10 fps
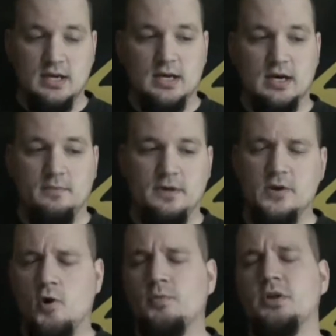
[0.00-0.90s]
Um,
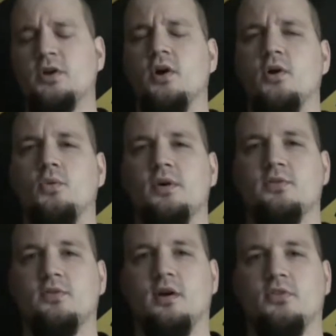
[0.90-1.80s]
they normally go
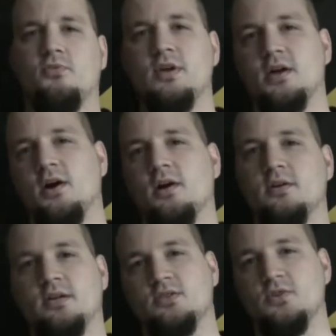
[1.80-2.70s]
with uh, three
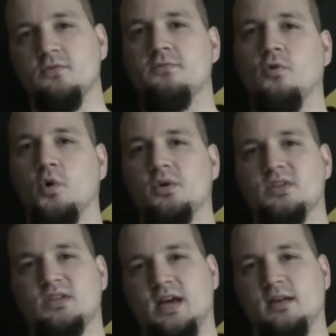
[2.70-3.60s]
guard and two
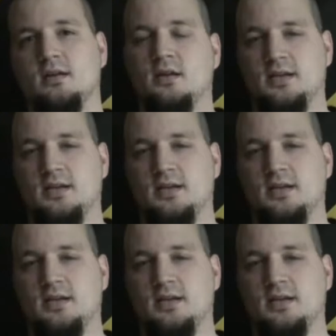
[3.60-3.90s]
forward set.